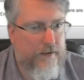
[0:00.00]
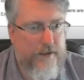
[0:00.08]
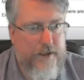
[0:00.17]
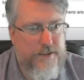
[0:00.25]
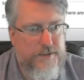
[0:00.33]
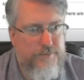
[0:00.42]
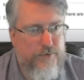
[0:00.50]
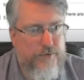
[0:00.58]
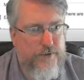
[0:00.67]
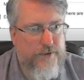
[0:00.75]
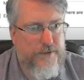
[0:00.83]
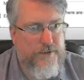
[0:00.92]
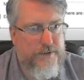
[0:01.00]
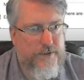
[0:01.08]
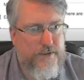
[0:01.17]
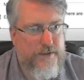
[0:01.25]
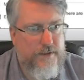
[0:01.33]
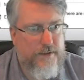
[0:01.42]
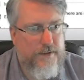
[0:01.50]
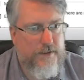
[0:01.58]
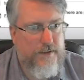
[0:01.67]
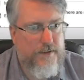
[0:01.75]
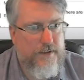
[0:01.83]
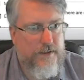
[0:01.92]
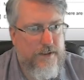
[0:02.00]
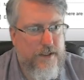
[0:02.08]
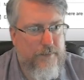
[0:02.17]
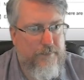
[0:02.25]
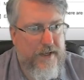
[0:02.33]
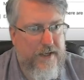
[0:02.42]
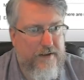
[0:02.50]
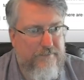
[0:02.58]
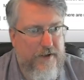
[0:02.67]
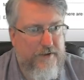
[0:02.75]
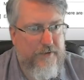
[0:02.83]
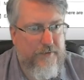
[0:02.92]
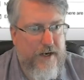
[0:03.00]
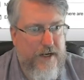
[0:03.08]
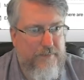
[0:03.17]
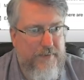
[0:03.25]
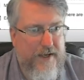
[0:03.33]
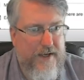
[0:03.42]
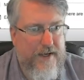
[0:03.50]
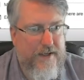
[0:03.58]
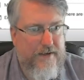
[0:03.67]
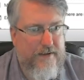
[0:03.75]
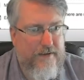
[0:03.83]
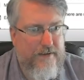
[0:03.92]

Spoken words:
Export. I bet if I do iPad,